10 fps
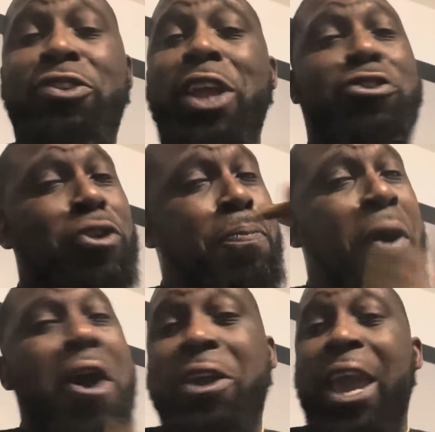that your
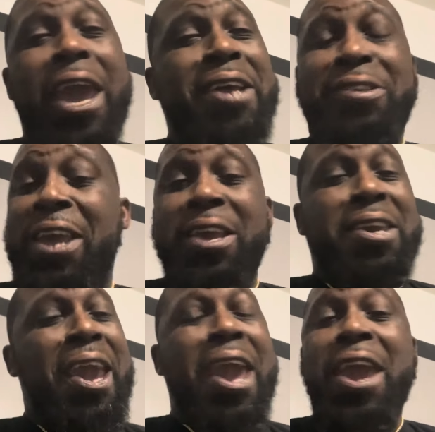punk ass ain't
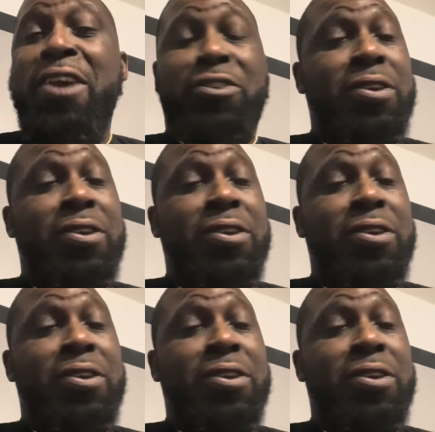cash,